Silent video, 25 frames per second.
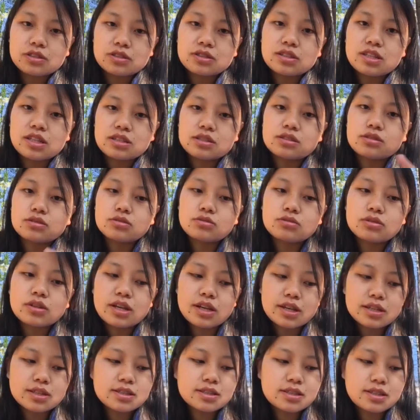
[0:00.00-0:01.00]
That is known
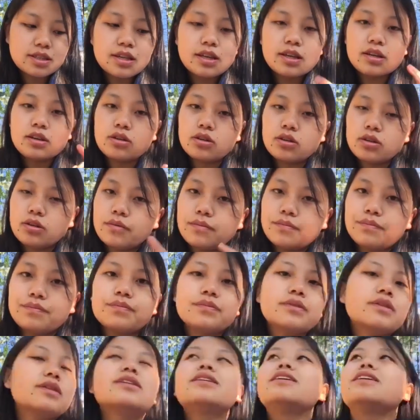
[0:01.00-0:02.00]
as the
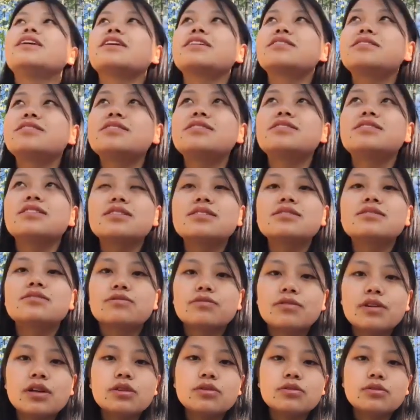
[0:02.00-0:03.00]
existence
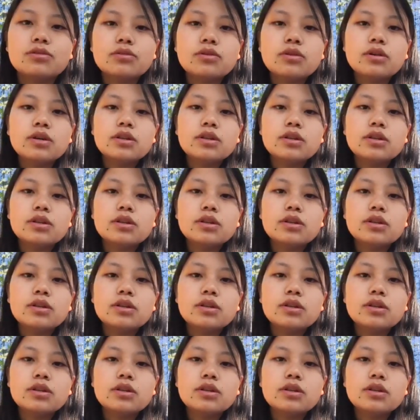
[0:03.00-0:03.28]
value.